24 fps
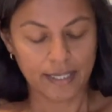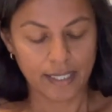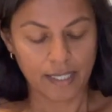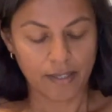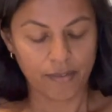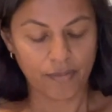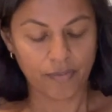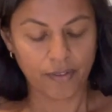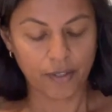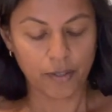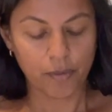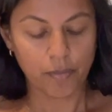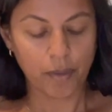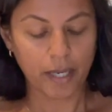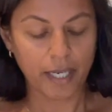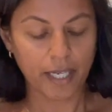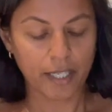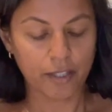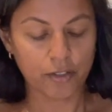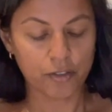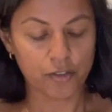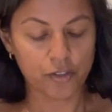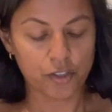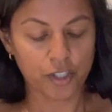and feel my
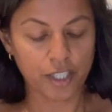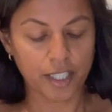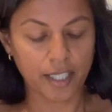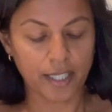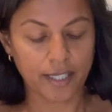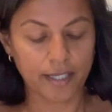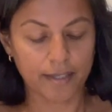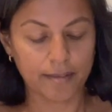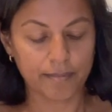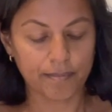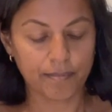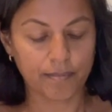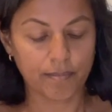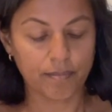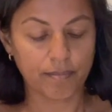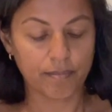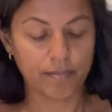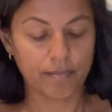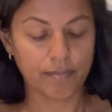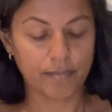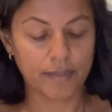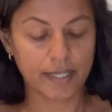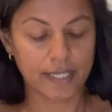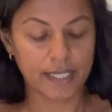energy in
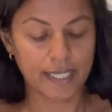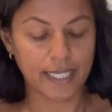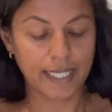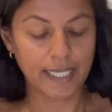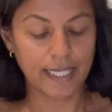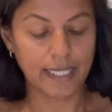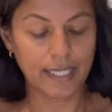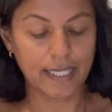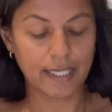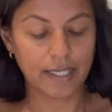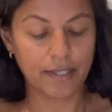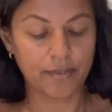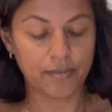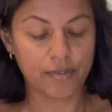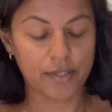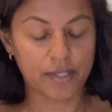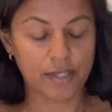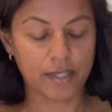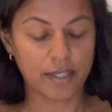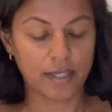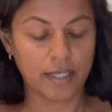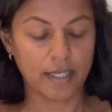the tea leaves